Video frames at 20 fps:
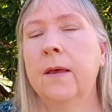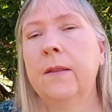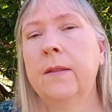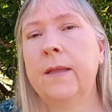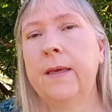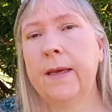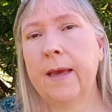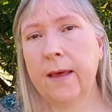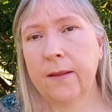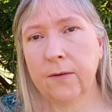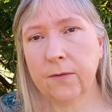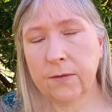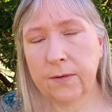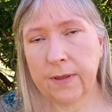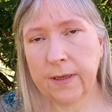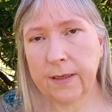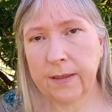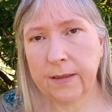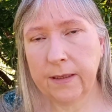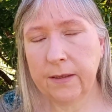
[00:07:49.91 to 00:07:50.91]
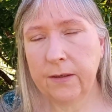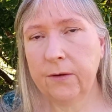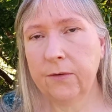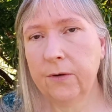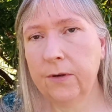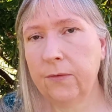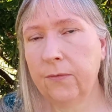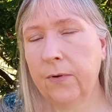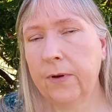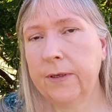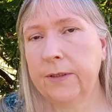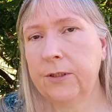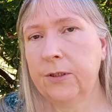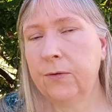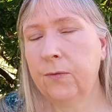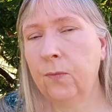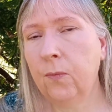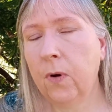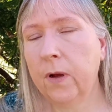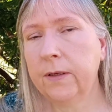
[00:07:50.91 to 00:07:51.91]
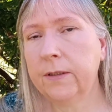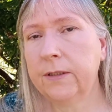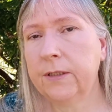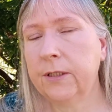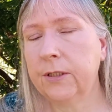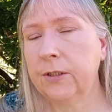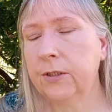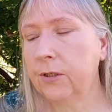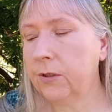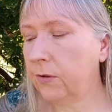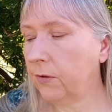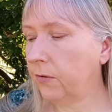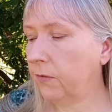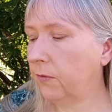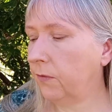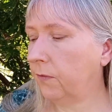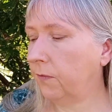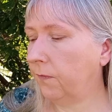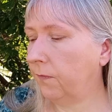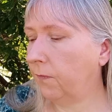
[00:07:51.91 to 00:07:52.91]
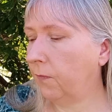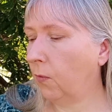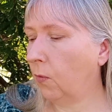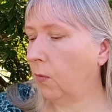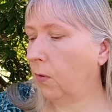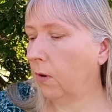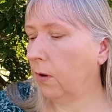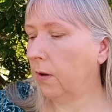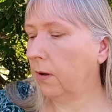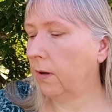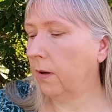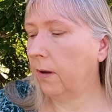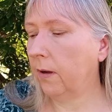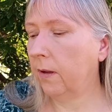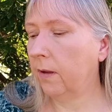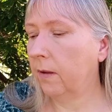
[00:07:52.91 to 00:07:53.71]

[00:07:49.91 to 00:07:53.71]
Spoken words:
The other thing that you're going to want to do for